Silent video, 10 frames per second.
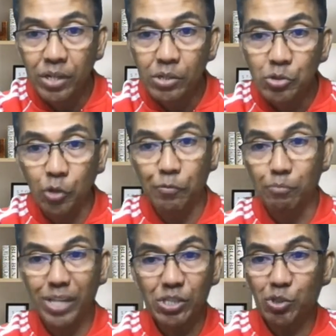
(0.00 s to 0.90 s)
So from
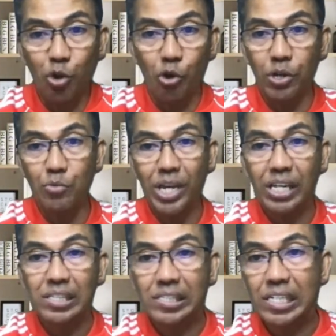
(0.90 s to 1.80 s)
this story, we
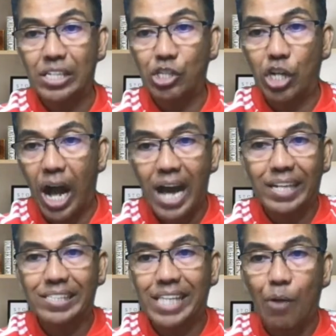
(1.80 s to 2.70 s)
can see that God
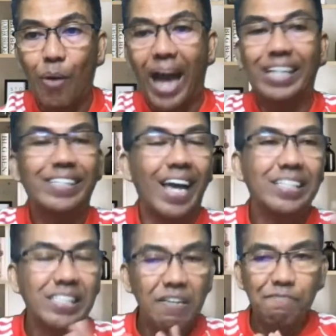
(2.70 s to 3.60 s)
is now
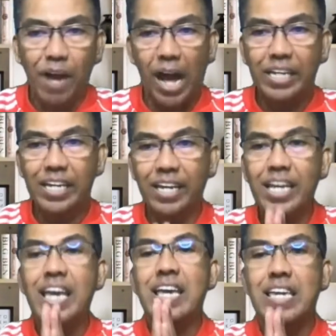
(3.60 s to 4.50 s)
identifying
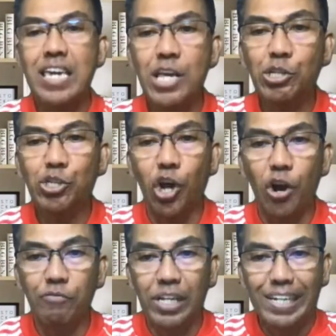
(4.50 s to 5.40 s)
each
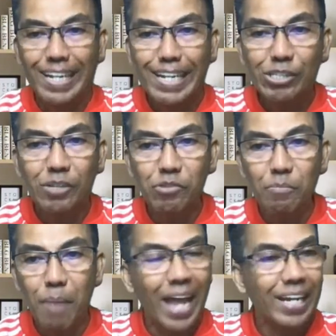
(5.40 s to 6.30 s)
of the lineage of
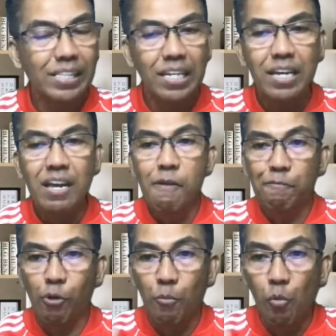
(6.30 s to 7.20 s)
humanity
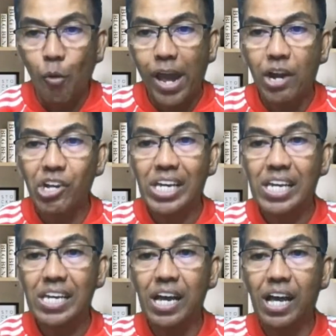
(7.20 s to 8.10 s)
from where
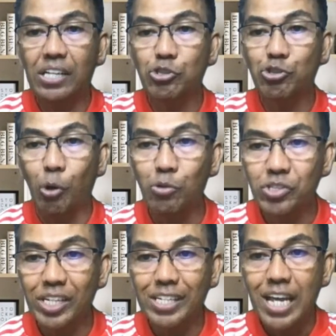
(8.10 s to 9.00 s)
he has
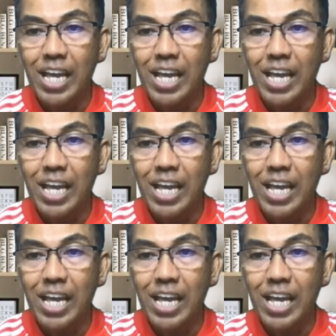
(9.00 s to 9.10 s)
chosen